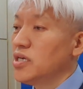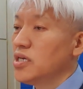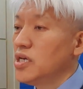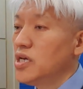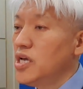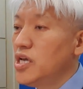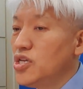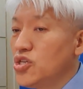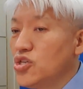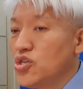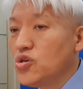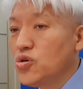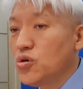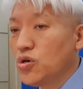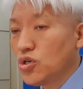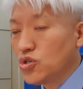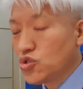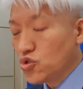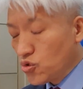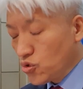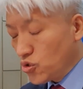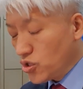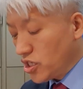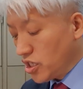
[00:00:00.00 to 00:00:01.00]
in your
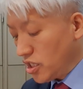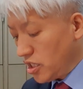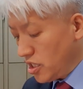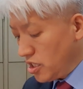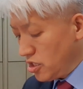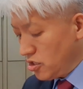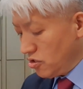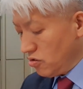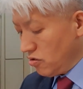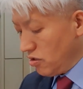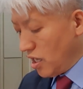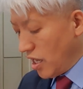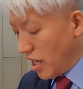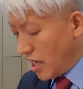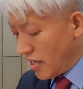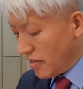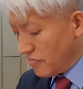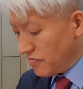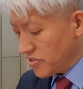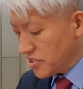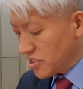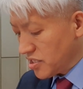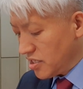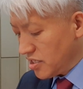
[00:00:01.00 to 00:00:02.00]
doing, in your
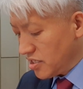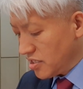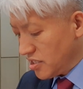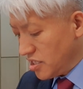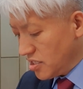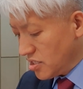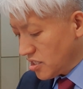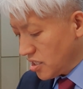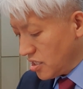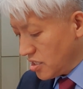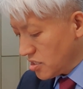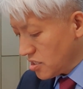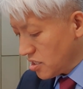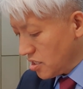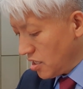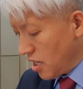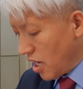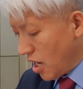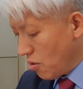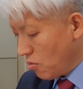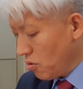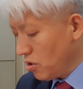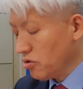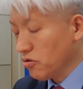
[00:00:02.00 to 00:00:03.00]
lives. This is
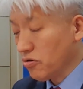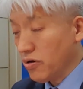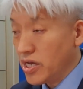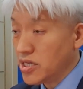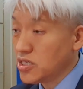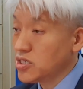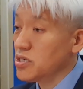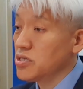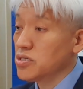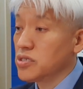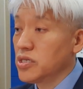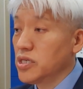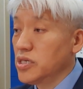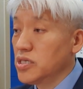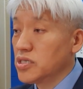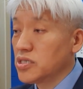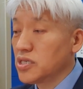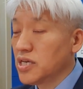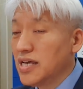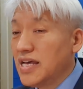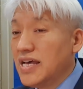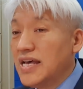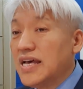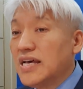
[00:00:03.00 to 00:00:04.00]
our righteousness.
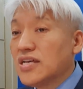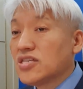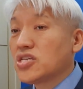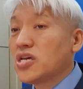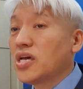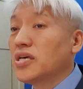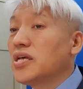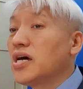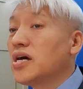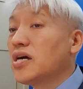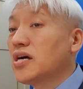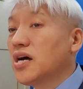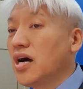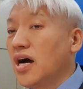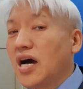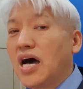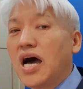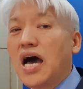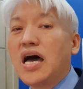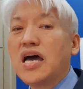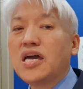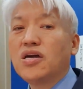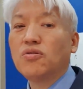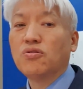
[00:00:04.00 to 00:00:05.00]
Chedaka,
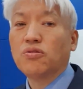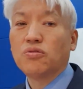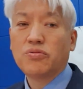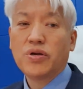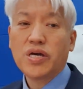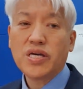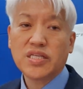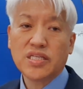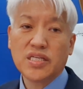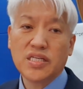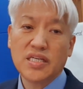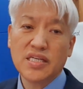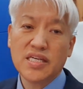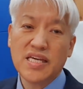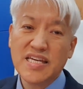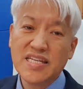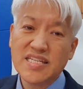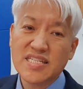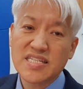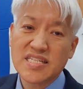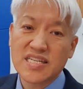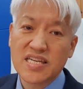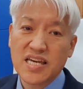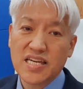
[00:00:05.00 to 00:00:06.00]
I already
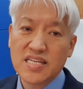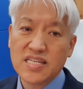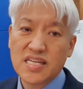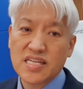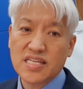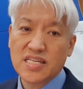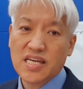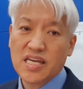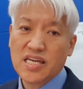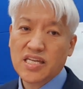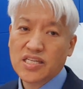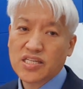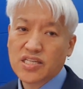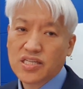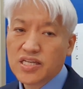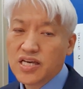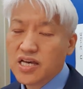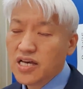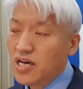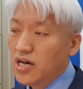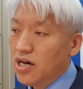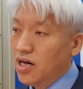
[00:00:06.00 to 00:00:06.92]
indicated in